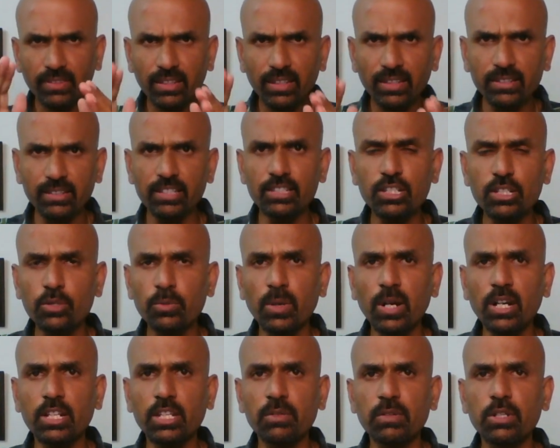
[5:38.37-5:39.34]
This is
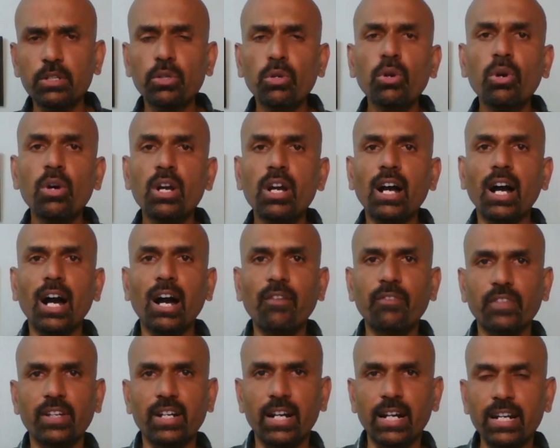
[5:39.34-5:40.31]
what you will do
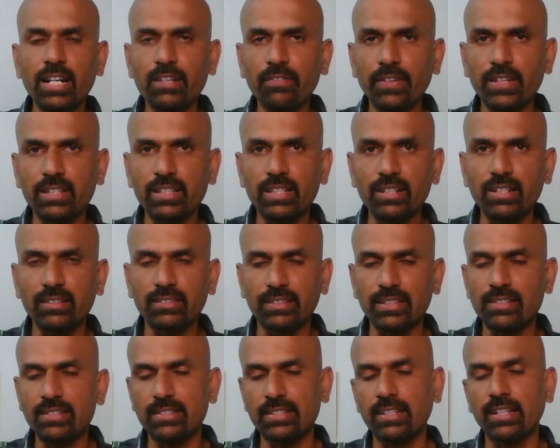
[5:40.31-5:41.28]
after identifying the
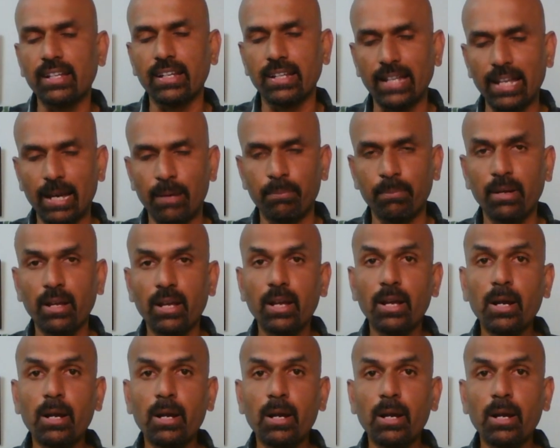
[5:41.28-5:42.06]
research gap.